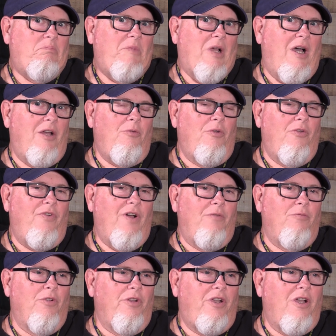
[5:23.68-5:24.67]
I don't know if
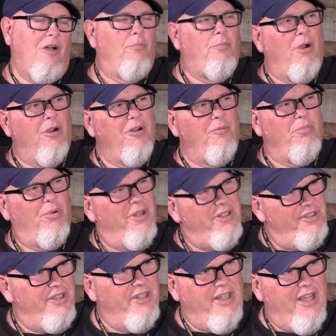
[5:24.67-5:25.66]
I'd really call them part of
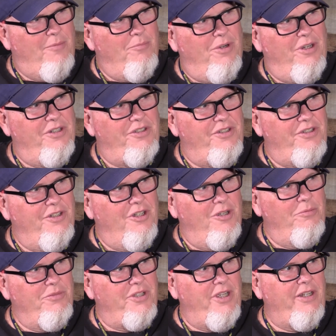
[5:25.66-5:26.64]
Princeton that much, what
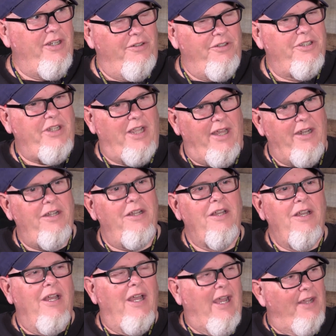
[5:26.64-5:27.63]
I'm saying? They're just kind
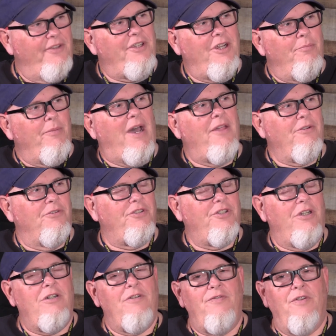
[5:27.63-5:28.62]
of out there by
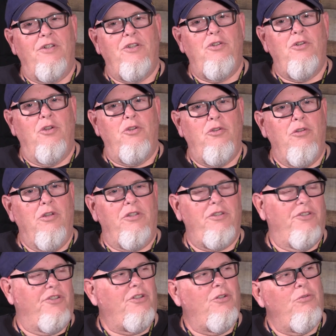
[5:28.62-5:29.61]
themselves, and, you look
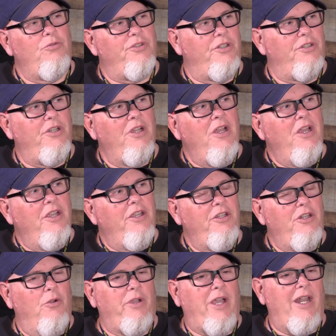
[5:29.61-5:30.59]
at the schools that,
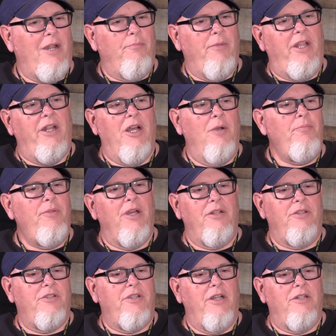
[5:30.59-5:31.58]
kind of made up
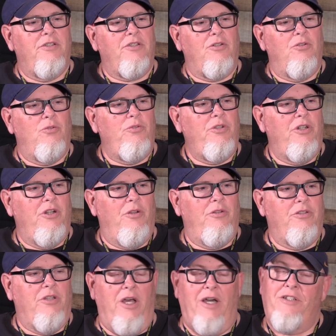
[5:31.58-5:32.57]
that school,
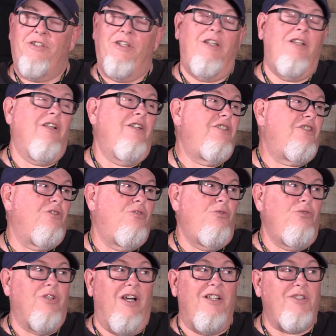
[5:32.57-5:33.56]
there's a lot of single-A
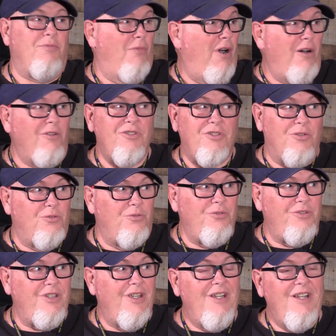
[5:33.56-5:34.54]
schools, a lot of small
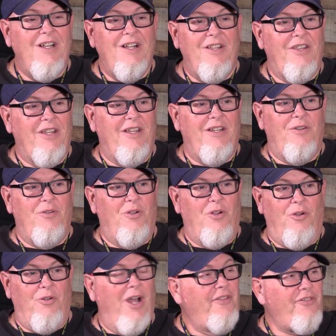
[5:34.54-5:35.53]
schools that
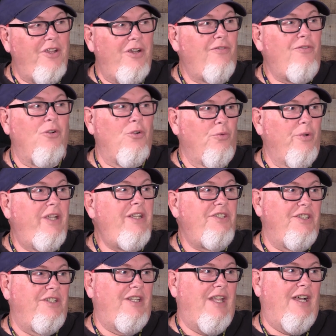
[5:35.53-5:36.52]
are not there for a
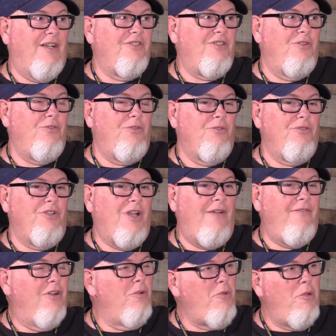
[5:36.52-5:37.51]
reason now, so there's
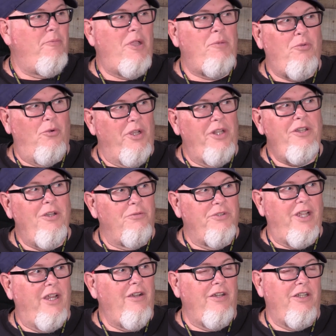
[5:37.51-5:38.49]
not very many people in
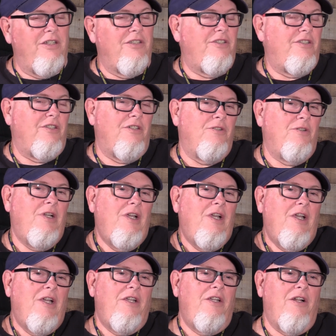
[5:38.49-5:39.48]
those areas. So,
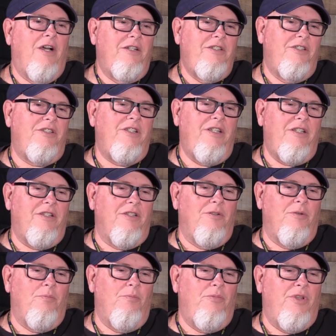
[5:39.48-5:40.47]
I just think
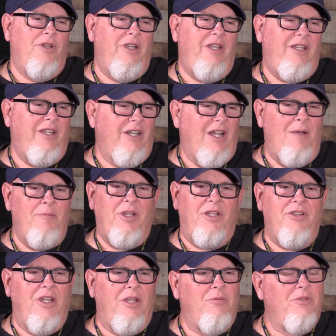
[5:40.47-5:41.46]
the
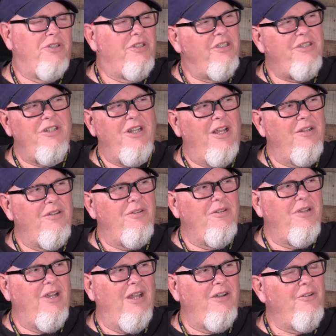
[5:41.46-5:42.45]
economic thing was just not,
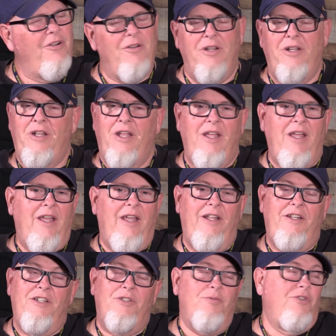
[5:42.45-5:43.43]
I don't know,
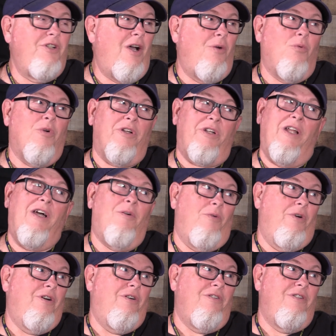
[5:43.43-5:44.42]
it just was not worked
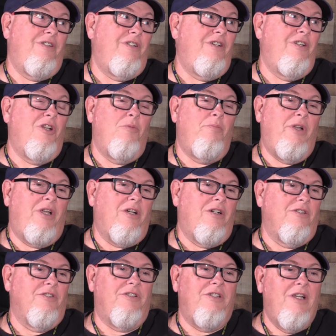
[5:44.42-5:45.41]
out well,
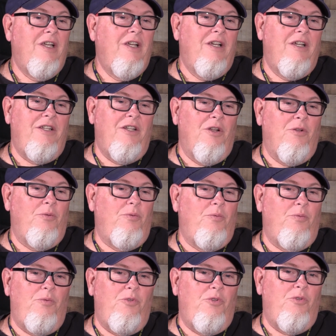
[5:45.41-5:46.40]
because,
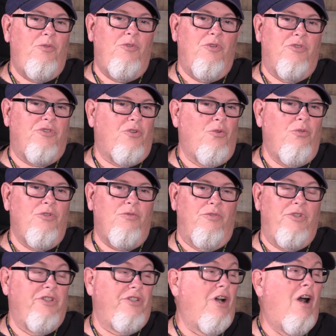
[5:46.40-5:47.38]
the scores
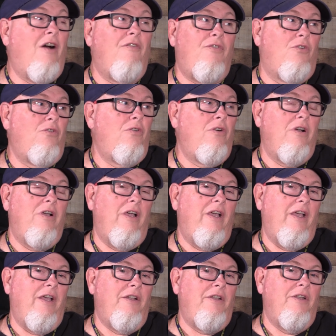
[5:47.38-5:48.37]
were just awful,
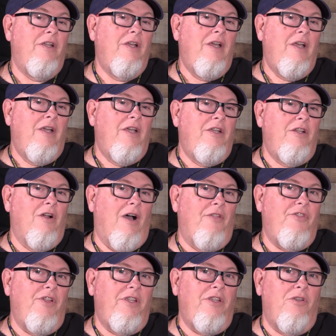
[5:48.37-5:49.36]
and,
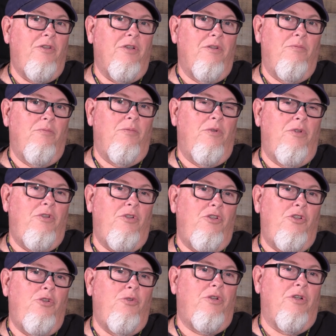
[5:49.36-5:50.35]
I think you
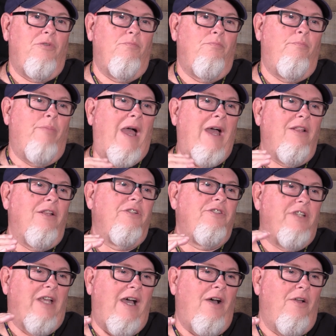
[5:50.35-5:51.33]
can
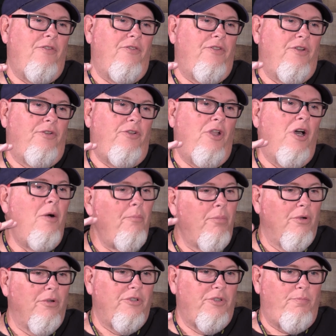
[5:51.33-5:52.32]
balance out the
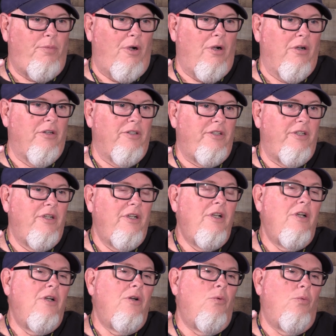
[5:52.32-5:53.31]
numbers part
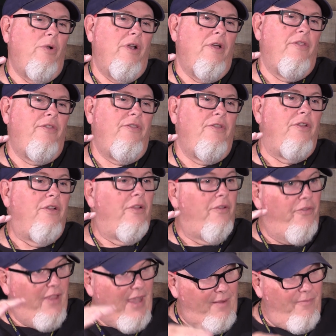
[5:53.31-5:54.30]

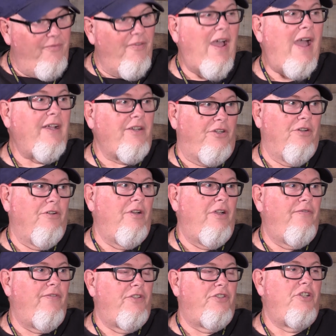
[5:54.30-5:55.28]
with that factor
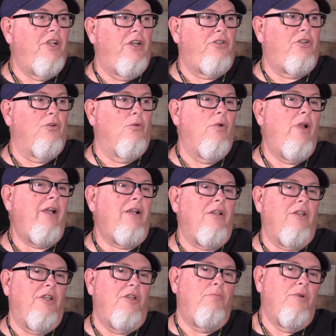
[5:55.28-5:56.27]
if it's done
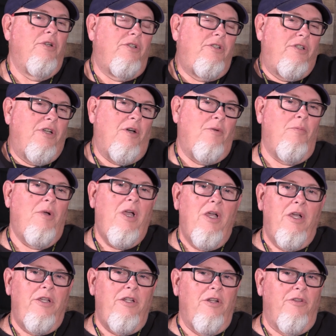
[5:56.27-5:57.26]
correctly. But,
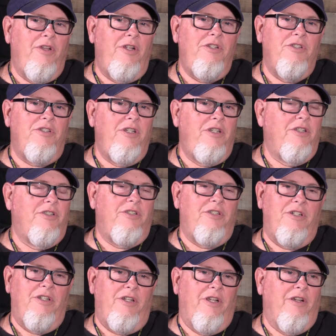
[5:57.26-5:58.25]
they just need to
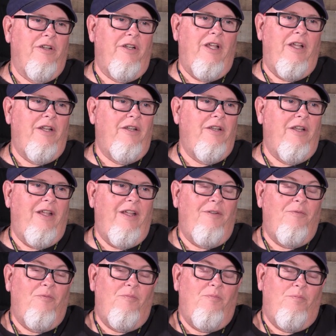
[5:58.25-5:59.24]
sit in there
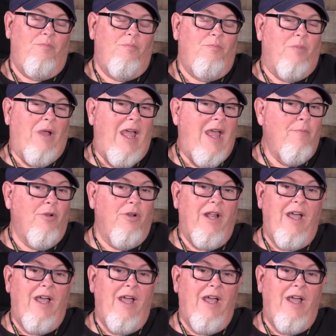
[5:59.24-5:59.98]
and hammer it